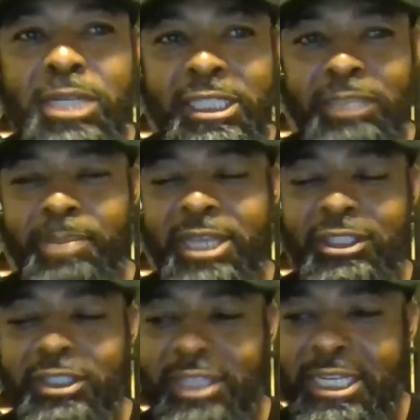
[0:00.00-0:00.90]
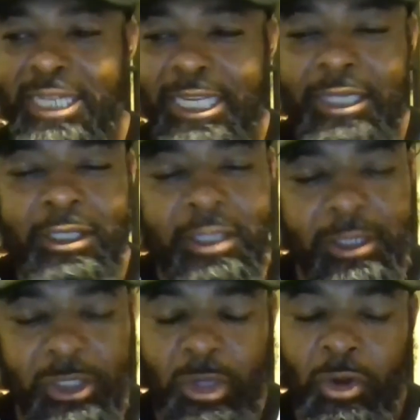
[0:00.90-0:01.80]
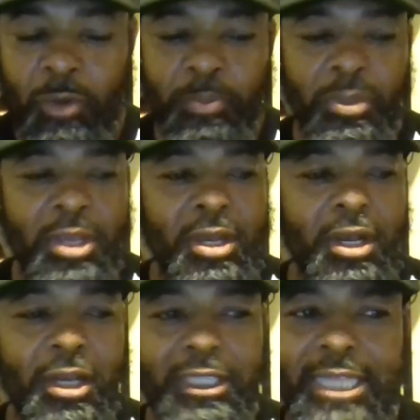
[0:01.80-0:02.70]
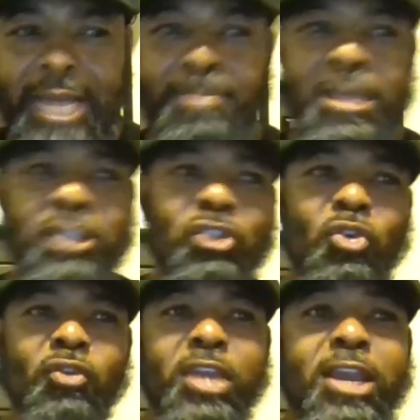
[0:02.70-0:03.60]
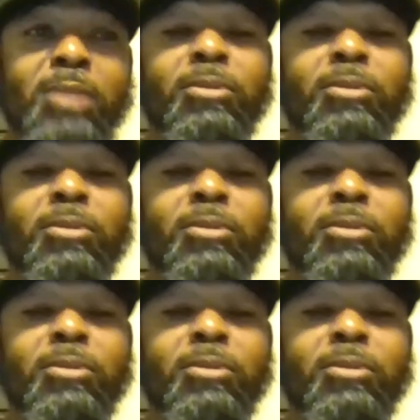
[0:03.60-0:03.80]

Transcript: is based in Italy, so it's not based over here.